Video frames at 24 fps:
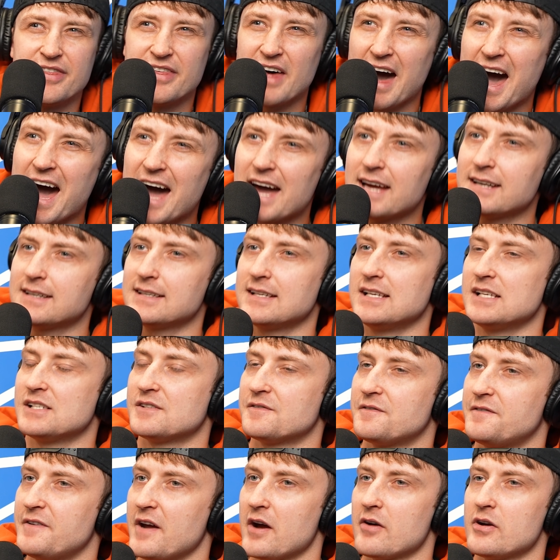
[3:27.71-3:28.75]
That is
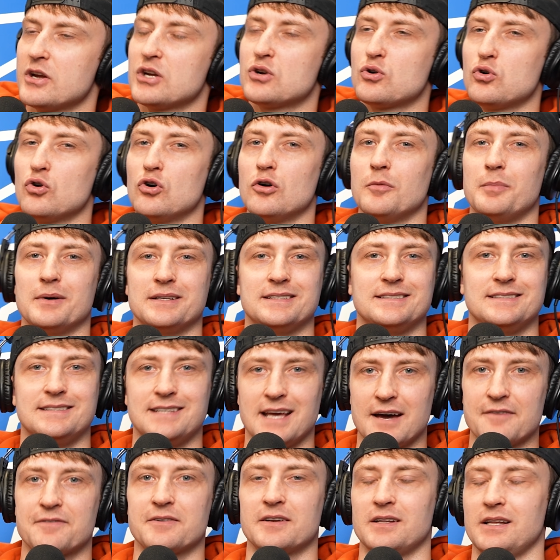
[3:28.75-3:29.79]
very cool, but
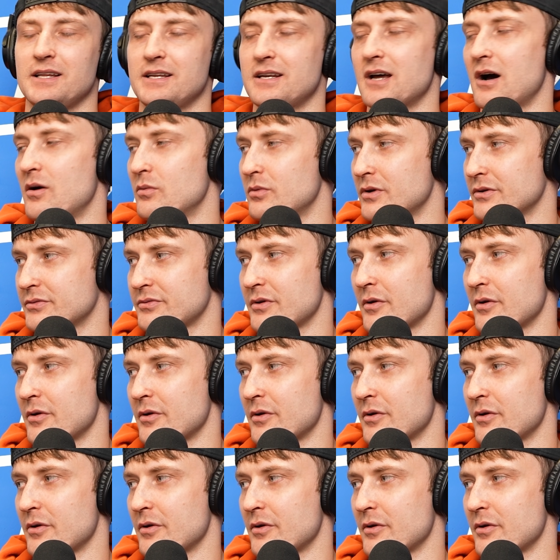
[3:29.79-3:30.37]
definitely not worth